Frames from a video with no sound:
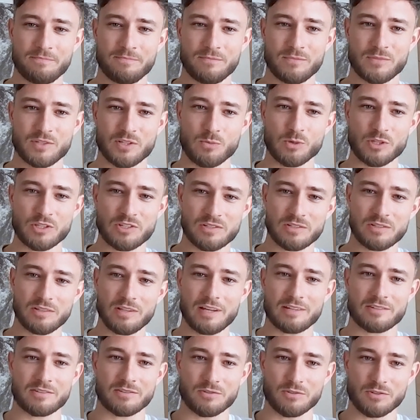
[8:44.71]
Someone still
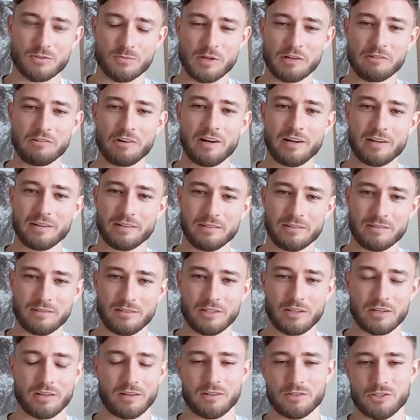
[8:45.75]
has to do the big run and
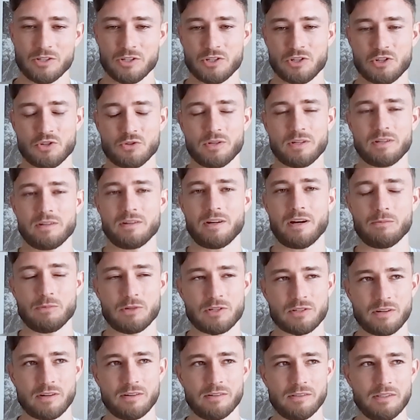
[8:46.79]
you can't just join
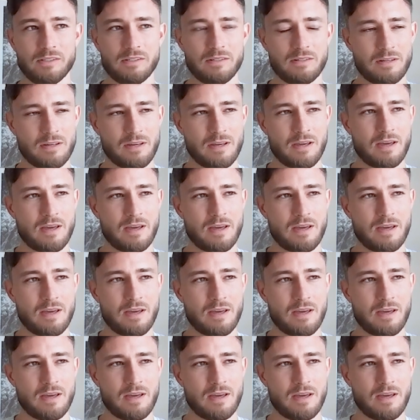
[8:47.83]
arbitrarily.